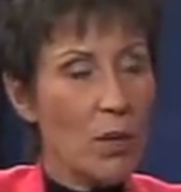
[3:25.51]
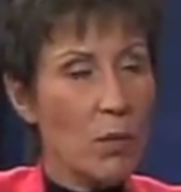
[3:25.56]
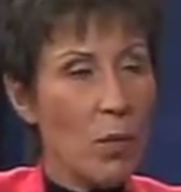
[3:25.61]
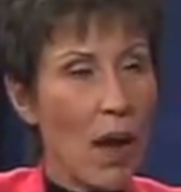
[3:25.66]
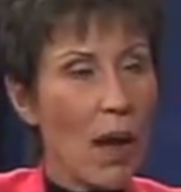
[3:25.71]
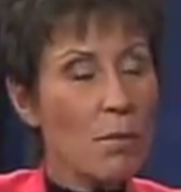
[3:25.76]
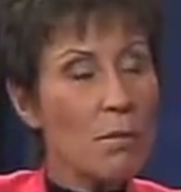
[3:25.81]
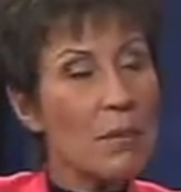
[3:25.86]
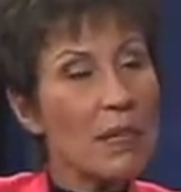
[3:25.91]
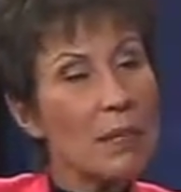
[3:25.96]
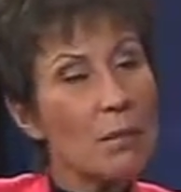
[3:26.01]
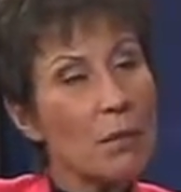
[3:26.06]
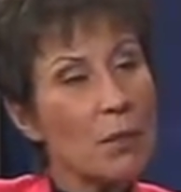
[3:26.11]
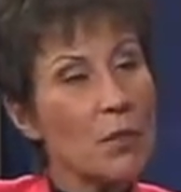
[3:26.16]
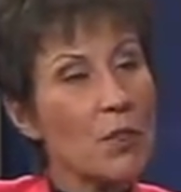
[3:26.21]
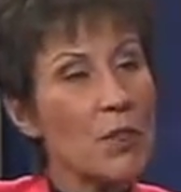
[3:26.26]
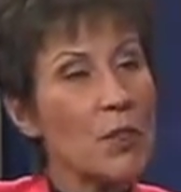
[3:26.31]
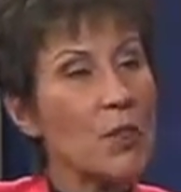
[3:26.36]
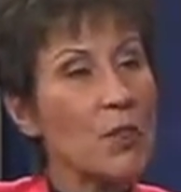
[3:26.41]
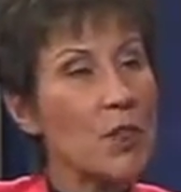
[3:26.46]
We want people
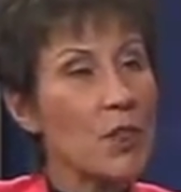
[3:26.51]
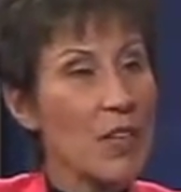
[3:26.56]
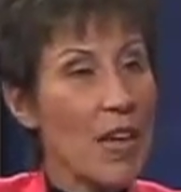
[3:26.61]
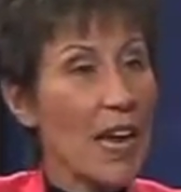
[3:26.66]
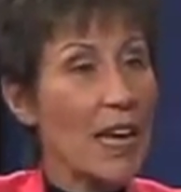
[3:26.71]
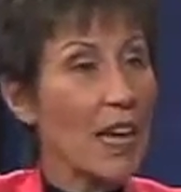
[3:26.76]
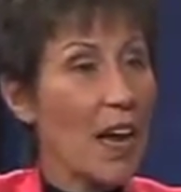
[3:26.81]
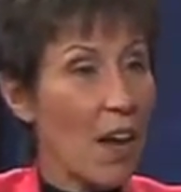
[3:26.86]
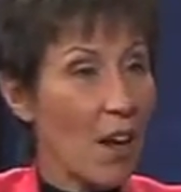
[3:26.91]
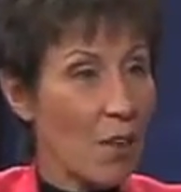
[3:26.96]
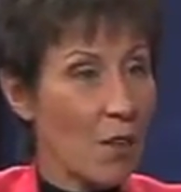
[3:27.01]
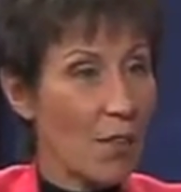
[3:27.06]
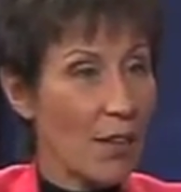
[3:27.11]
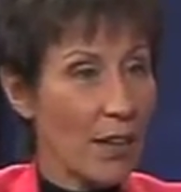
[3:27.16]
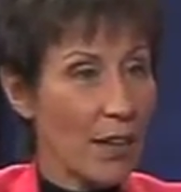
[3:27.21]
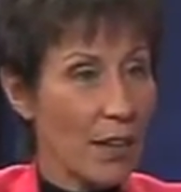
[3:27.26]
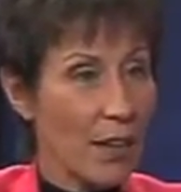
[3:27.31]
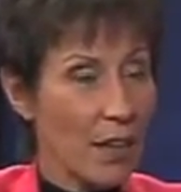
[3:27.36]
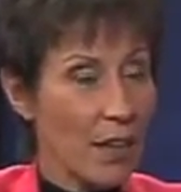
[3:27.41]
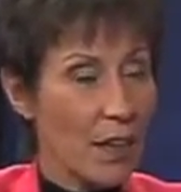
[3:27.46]
to stay
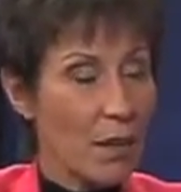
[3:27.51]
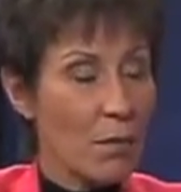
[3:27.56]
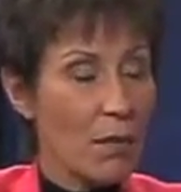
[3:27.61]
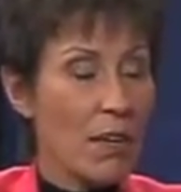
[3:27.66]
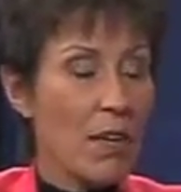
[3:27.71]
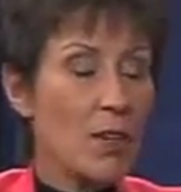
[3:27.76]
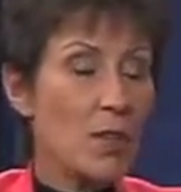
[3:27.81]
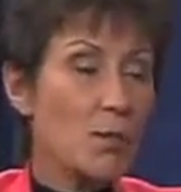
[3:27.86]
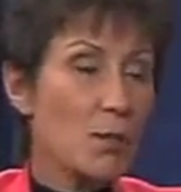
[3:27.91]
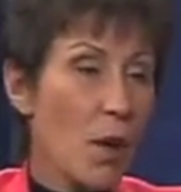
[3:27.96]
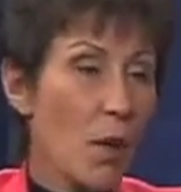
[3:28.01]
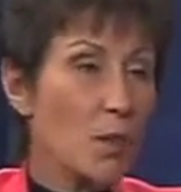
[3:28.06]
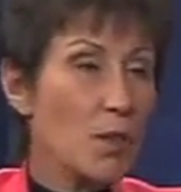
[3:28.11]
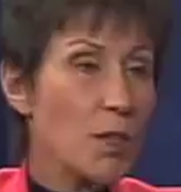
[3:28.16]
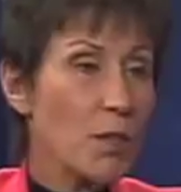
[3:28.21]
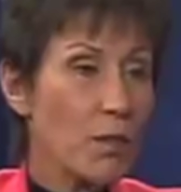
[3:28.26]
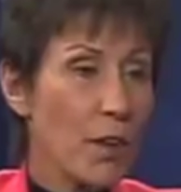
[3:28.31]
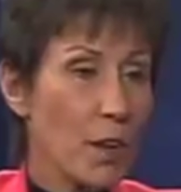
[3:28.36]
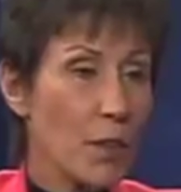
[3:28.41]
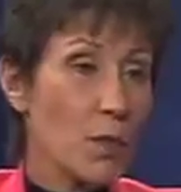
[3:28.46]
healthy because
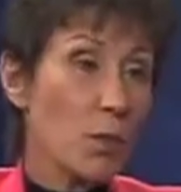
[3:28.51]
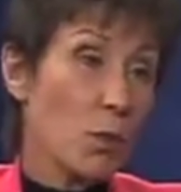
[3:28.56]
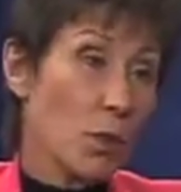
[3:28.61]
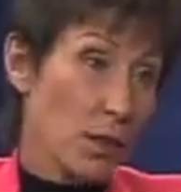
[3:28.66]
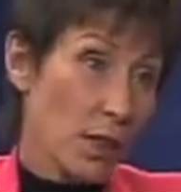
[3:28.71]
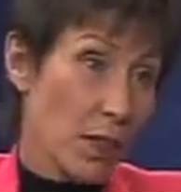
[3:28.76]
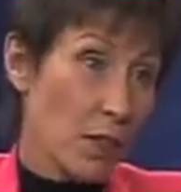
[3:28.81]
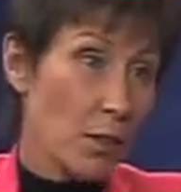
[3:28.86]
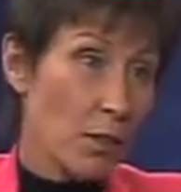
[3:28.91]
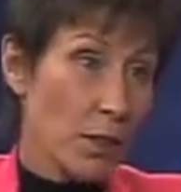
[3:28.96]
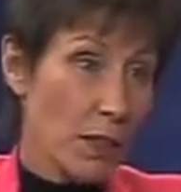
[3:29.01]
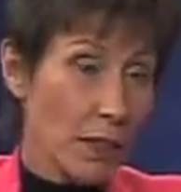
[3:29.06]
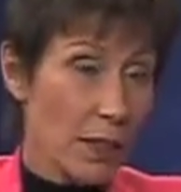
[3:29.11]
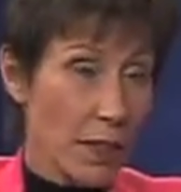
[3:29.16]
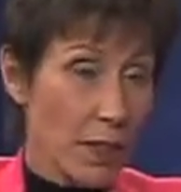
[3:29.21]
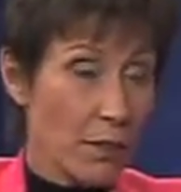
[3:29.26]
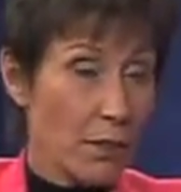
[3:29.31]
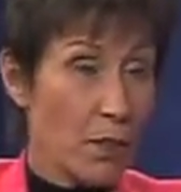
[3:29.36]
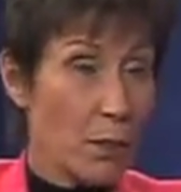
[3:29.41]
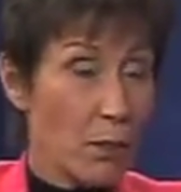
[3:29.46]
most of us will literally
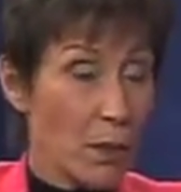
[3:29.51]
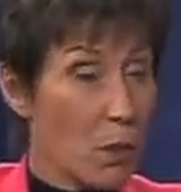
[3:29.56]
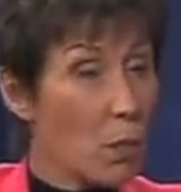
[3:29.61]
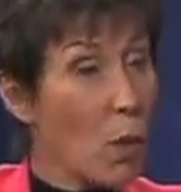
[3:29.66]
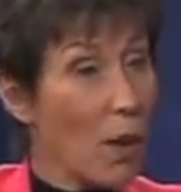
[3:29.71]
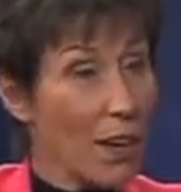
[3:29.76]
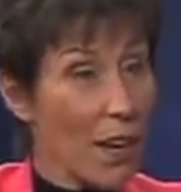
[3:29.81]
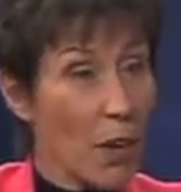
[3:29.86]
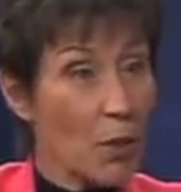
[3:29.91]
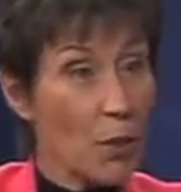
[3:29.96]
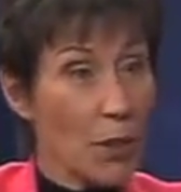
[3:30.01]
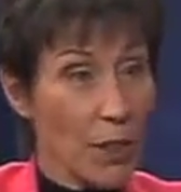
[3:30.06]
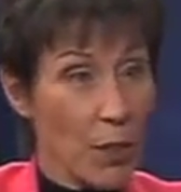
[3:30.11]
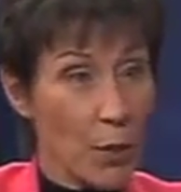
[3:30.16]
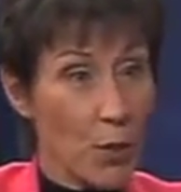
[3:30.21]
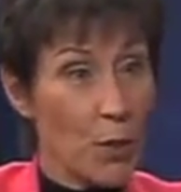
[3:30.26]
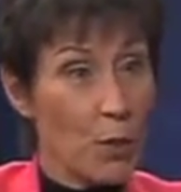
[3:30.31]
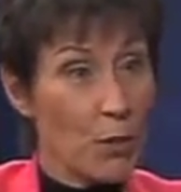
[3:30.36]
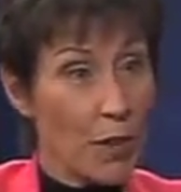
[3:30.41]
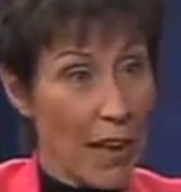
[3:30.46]
live to be 100
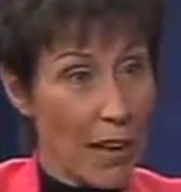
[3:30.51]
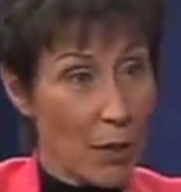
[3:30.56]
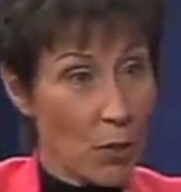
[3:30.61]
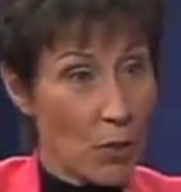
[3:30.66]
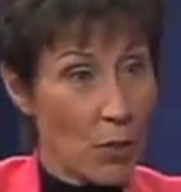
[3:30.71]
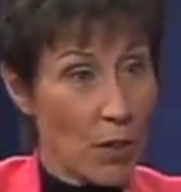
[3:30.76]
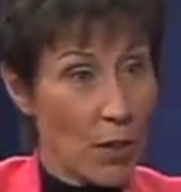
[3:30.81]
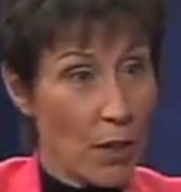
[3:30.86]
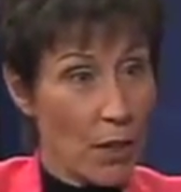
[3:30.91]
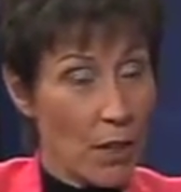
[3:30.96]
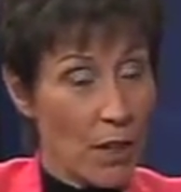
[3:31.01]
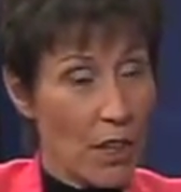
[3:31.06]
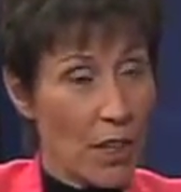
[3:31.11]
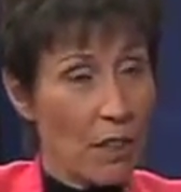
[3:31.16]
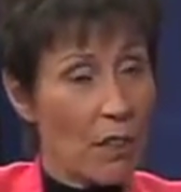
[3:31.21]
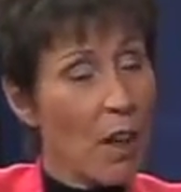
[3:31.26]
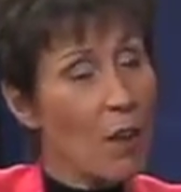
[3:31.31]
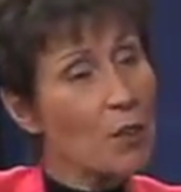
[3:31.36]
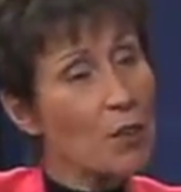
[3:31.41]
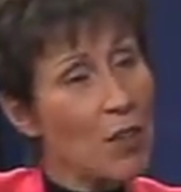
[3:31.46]
years of age.
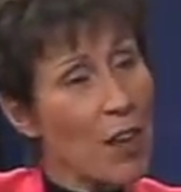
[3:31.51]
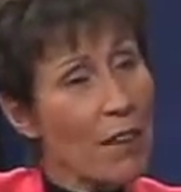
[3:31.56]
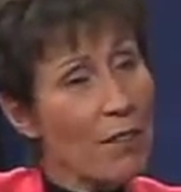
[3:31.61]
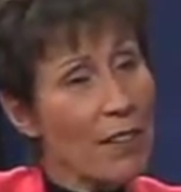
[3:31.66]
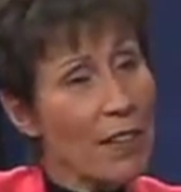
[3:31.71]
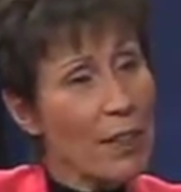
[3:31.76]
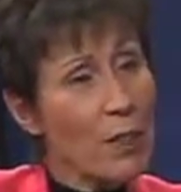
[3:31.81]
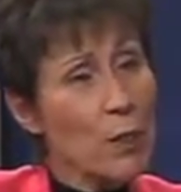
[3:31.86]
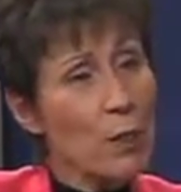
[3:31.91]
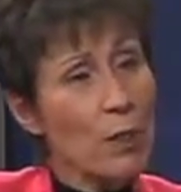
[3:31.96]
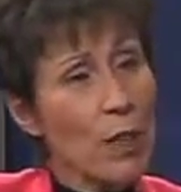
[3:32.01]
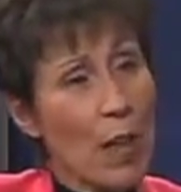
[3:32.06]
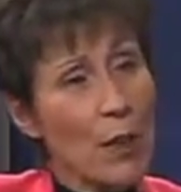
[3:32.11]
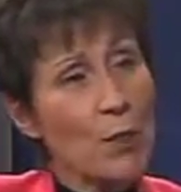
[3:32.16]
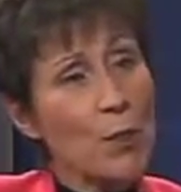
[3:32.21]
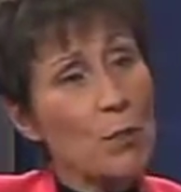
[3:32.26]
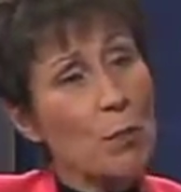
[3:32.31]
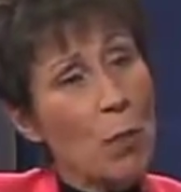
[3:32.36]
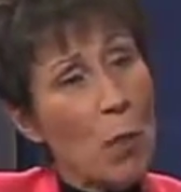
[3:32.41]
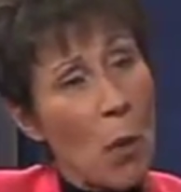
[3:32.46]
Longevity is
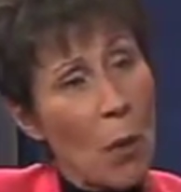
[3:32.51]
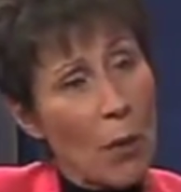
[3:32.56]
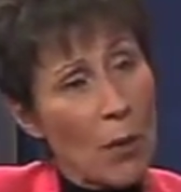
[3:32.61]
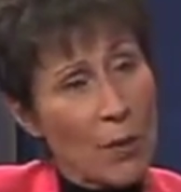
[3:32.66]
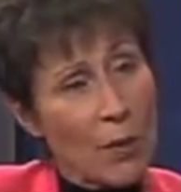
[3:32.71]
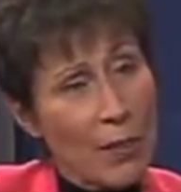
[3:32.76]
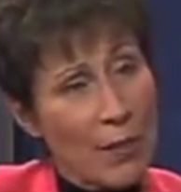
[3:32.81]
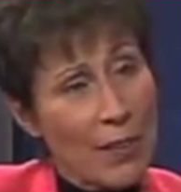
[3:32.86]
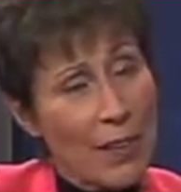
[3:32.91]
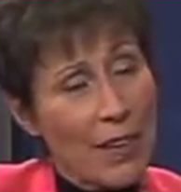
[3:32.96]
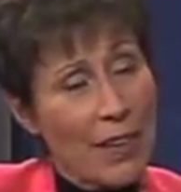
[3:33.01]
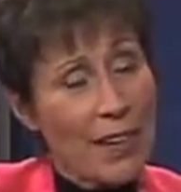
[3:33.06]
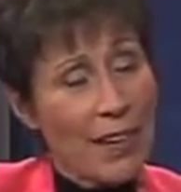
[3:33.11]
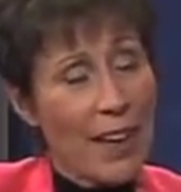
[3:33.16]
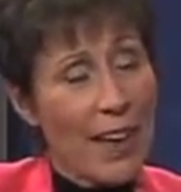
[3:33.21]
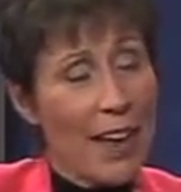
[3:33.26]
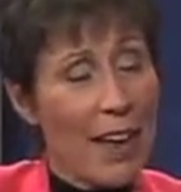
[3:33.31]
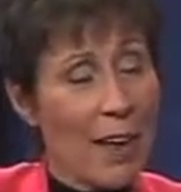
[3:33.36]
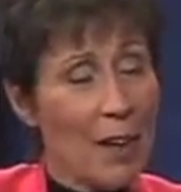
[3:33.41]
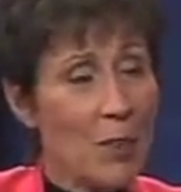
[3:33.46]
less important
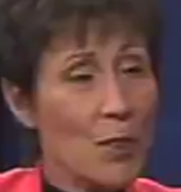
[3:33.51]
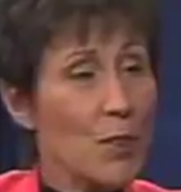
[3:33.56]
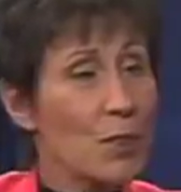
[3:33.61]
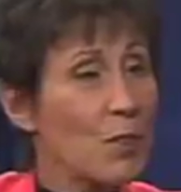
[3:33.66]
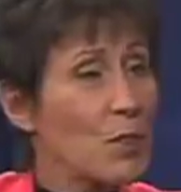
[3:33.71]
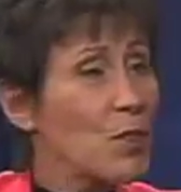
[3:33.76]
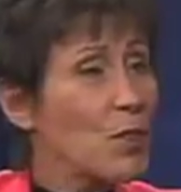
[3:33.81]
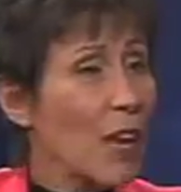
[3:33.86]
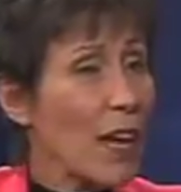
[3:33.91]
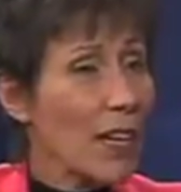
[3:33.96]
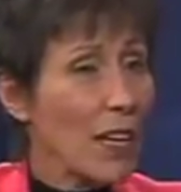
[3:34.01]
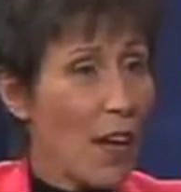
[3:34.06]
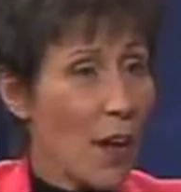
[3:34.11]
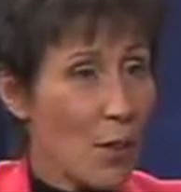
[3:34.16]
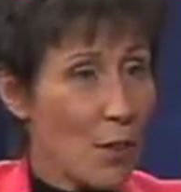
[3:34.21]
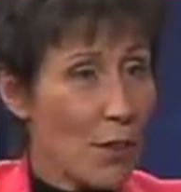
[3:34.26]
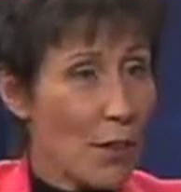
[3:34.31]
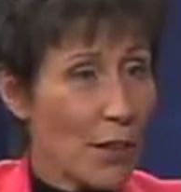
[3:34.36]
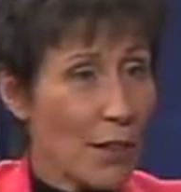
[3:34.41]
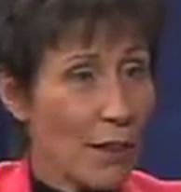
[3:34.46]
as staying
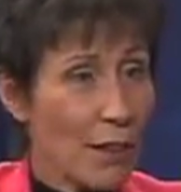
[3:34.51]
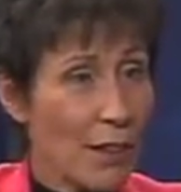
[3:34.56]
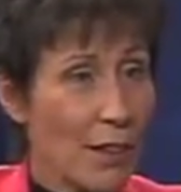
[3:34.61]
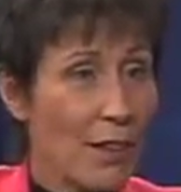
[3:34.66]
healthy.